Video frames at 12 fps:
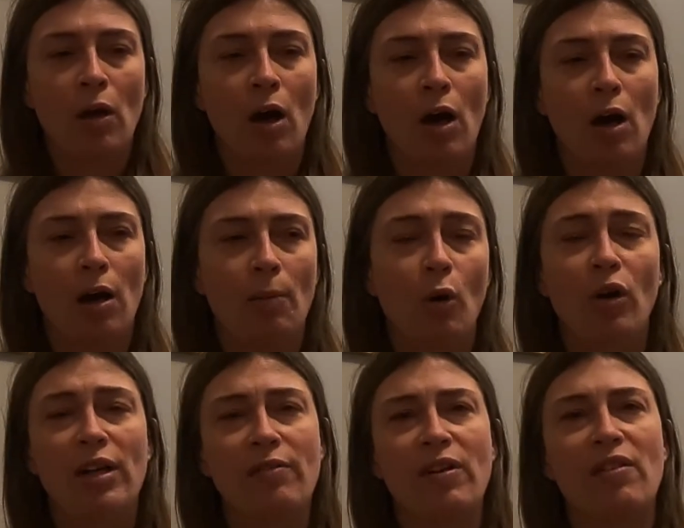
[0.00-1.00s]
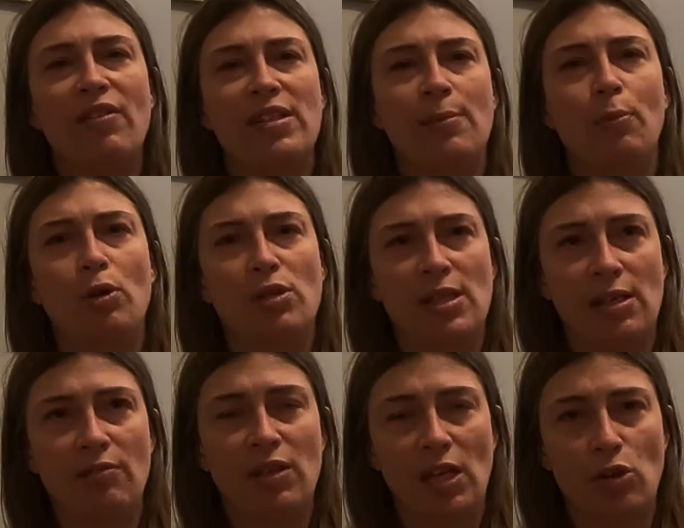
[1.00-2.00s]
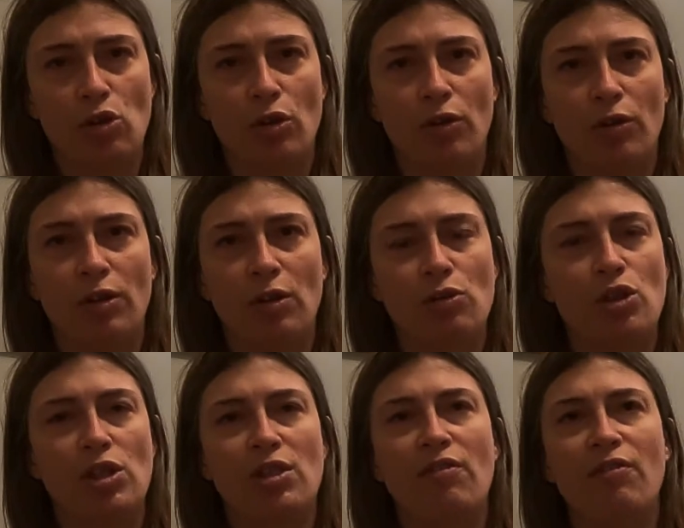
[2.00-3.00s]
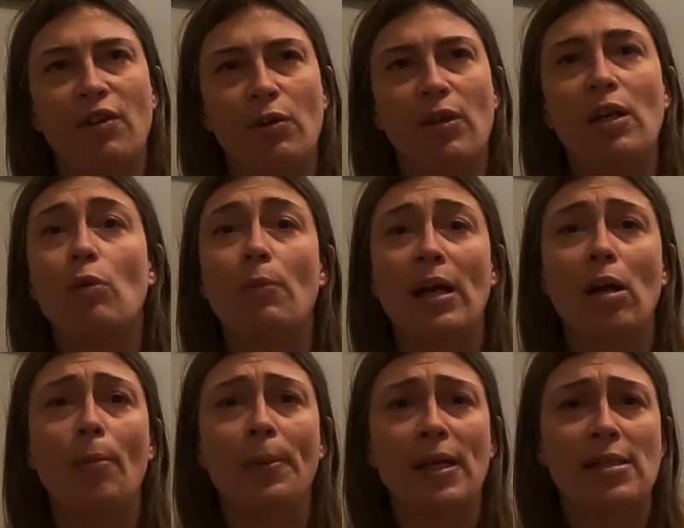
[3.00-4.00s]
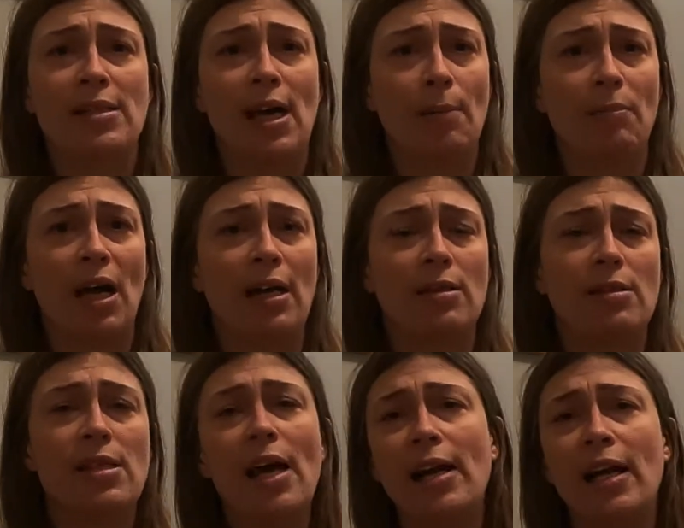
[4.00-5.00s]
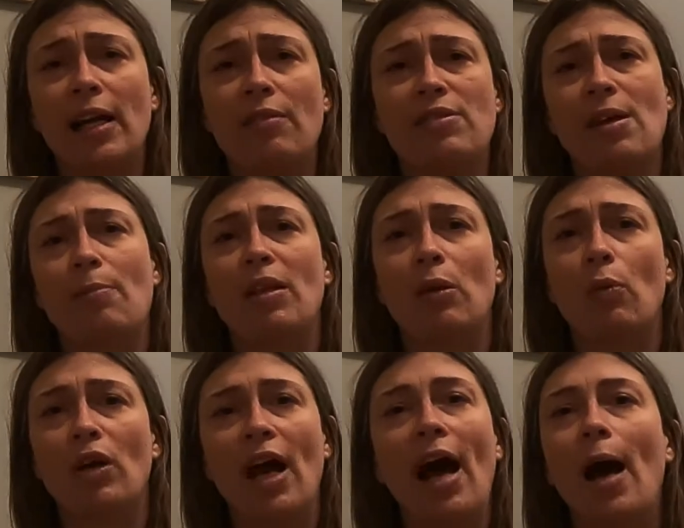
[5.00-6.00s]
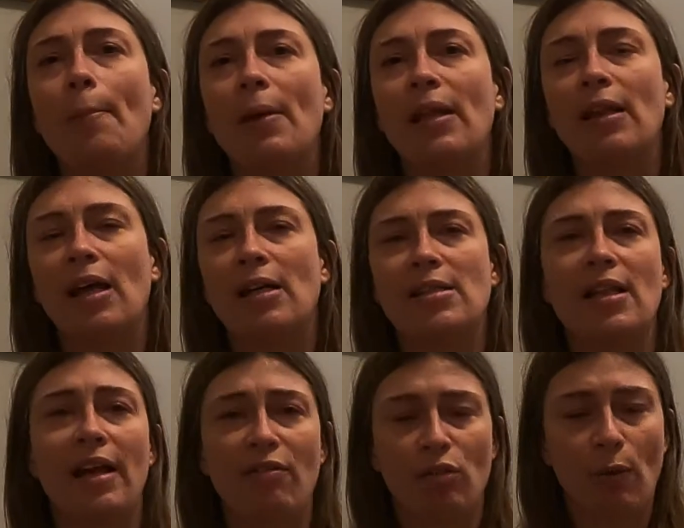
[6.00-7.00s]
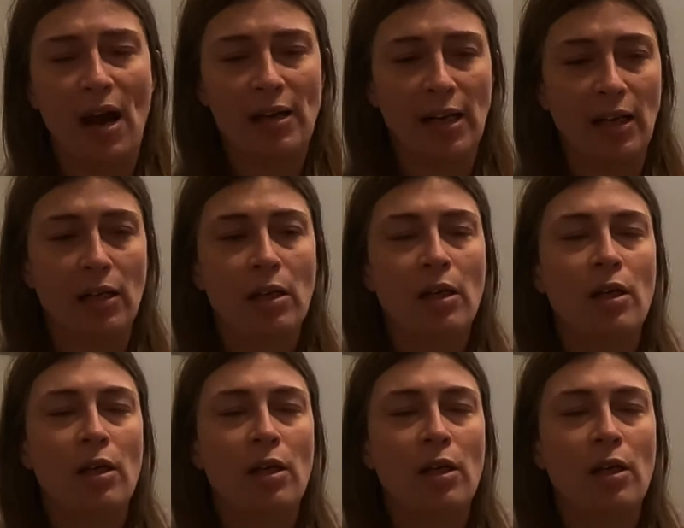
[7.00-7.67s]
or even if it's a perceived danger. There's just a fear that you may not be escaped that setting if something were to happen that is life-threatening.